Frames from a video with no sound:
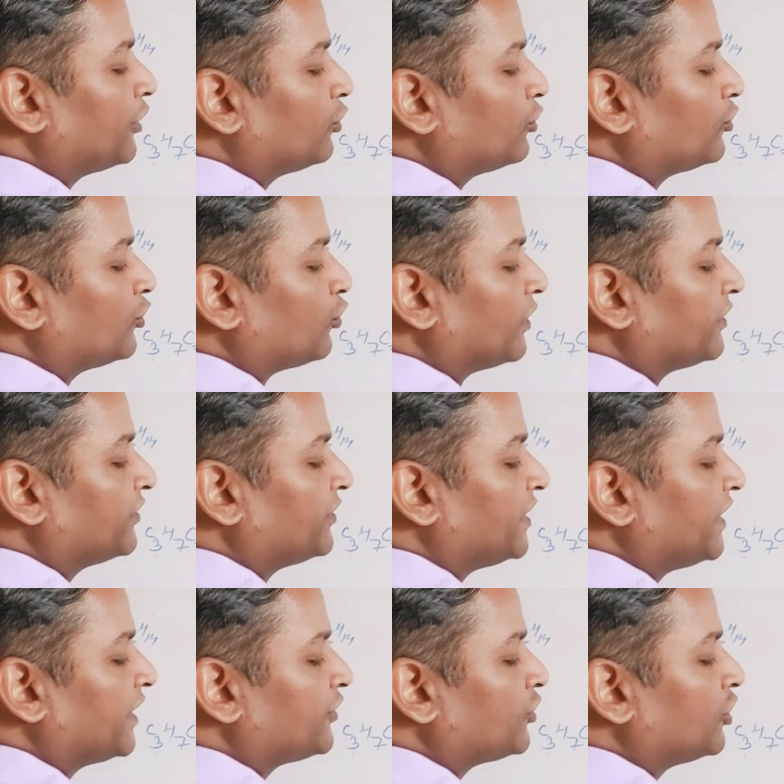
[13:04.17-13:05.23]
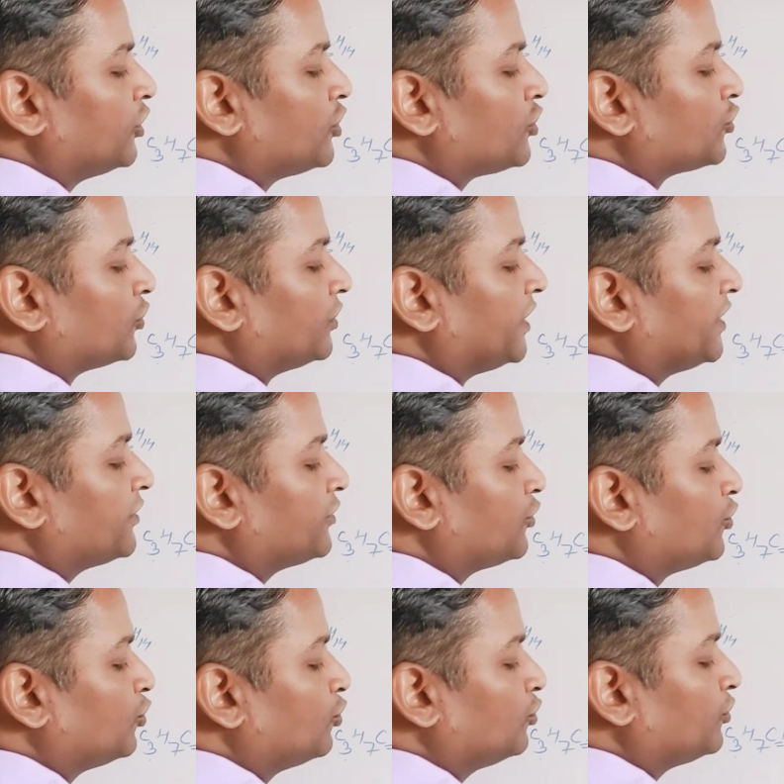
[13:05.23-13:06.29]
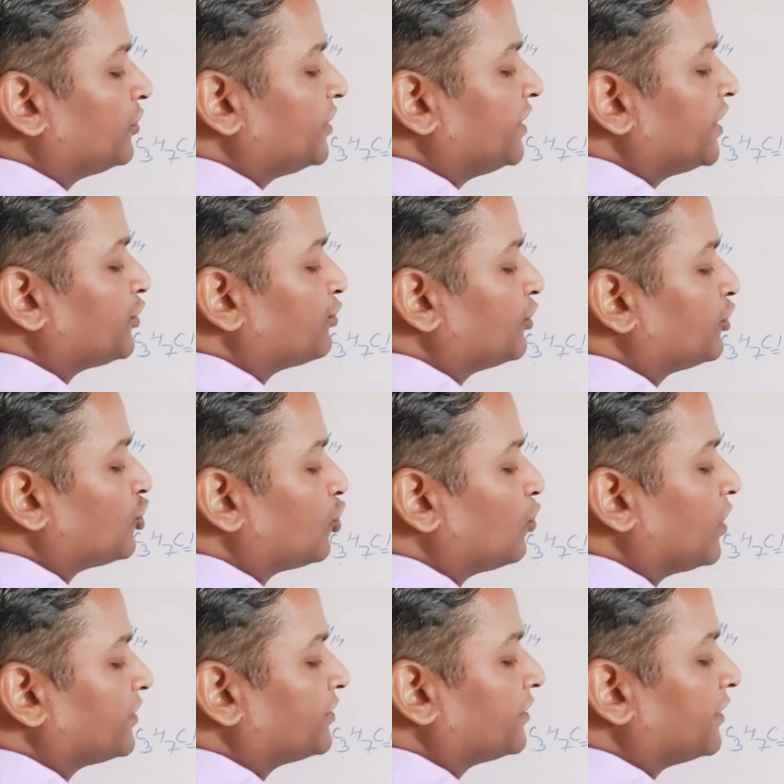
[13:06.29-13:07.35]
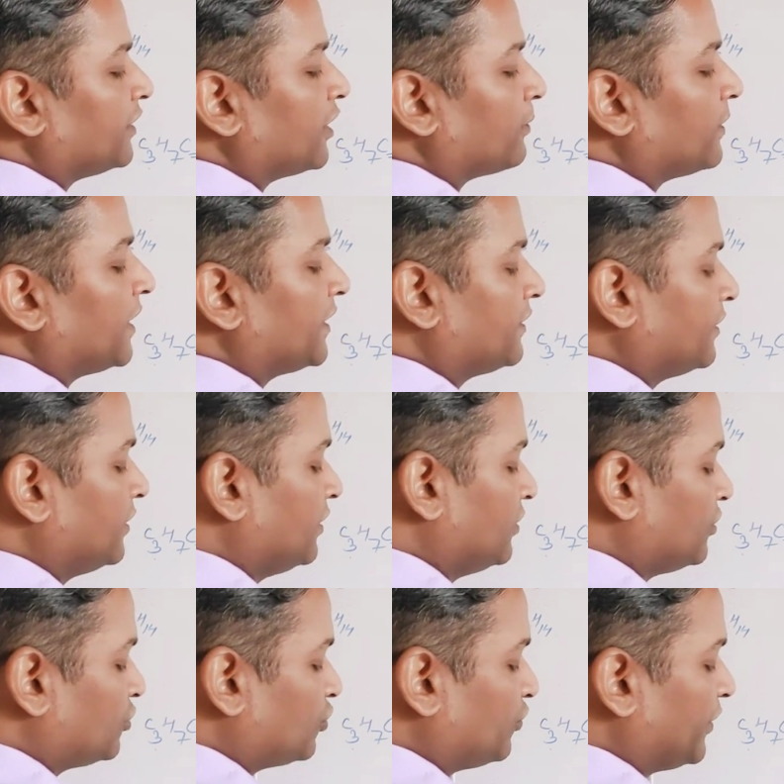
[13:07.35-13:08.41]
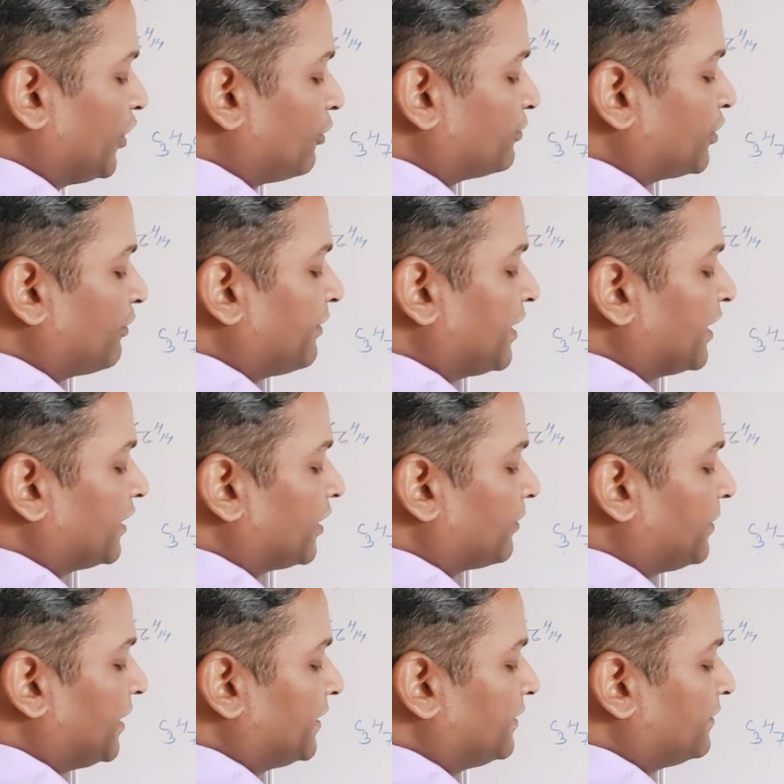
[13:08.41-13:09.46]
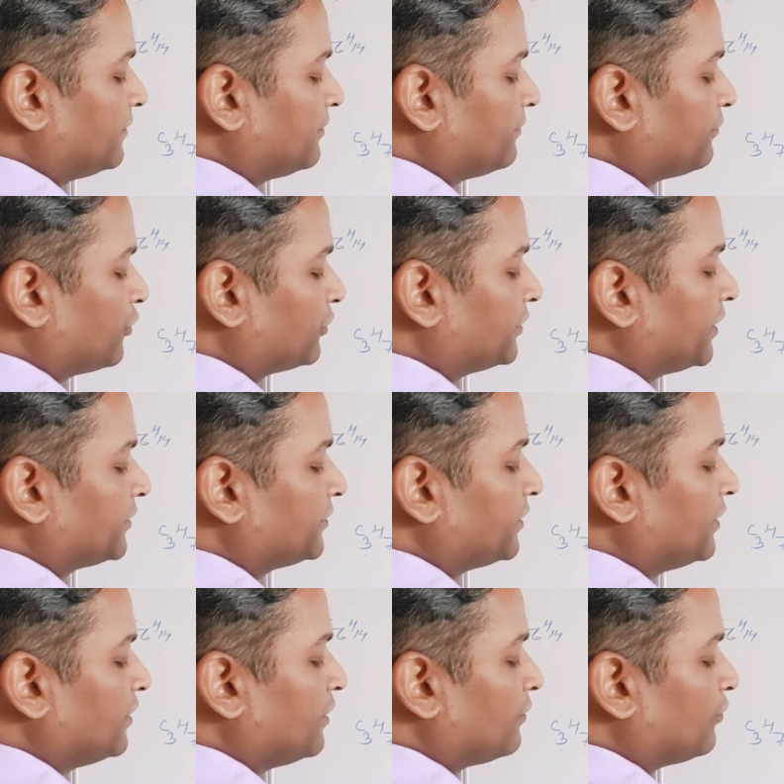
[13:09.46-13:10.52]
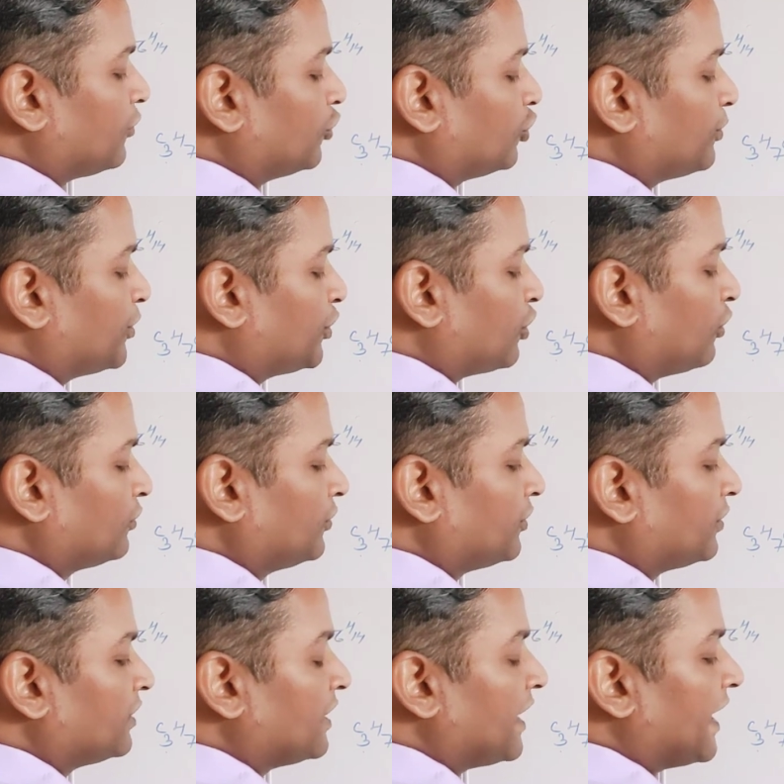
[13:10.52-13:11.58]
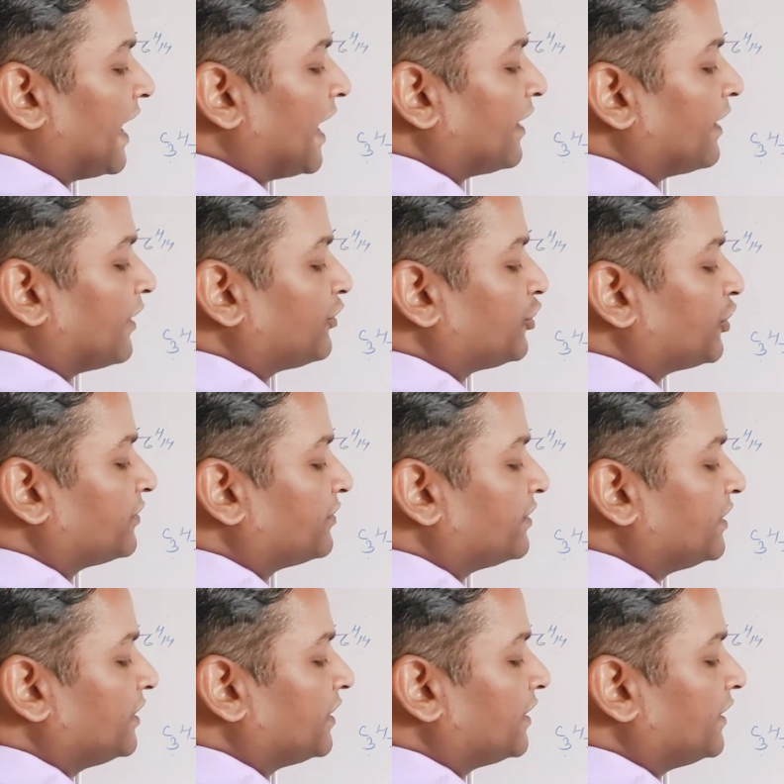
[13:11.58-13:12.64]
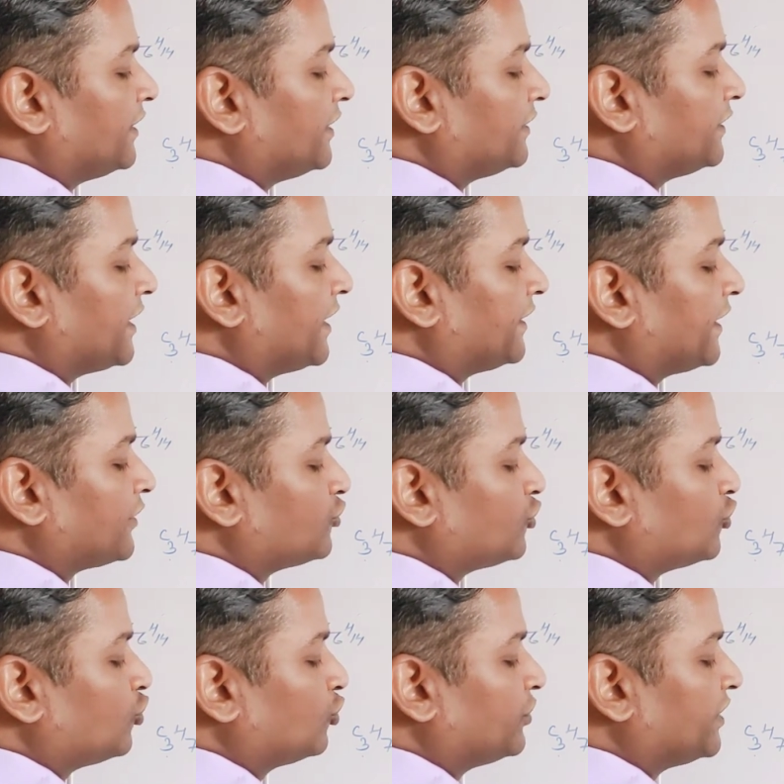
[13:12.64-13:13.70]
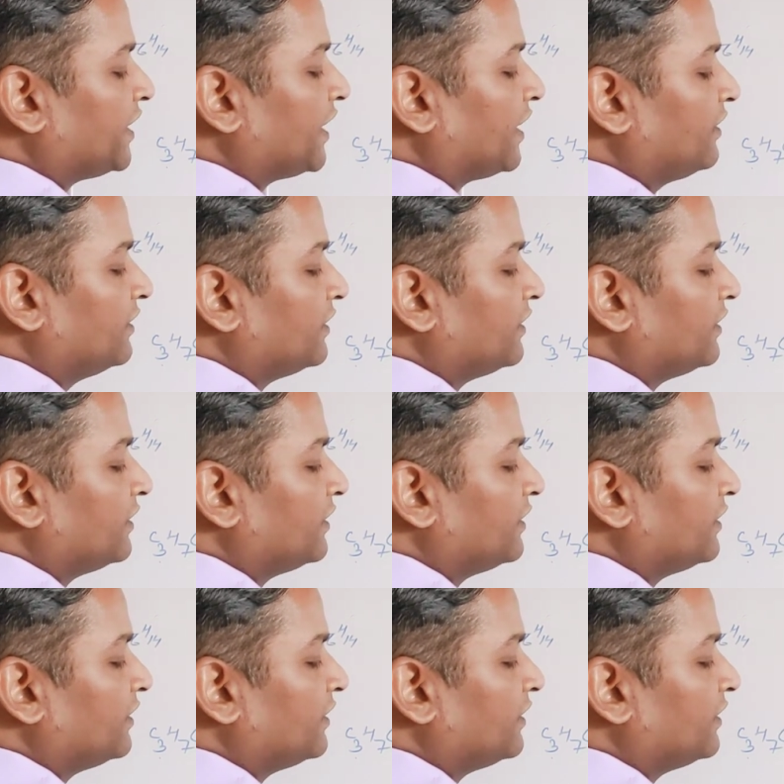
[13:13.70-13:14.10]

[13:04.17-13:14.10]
to 1 CH. So these 2 CH will show us doublet. So we are observing a doublet for this, for 2 protons, and as you can see here, they are attached to 2 Cl.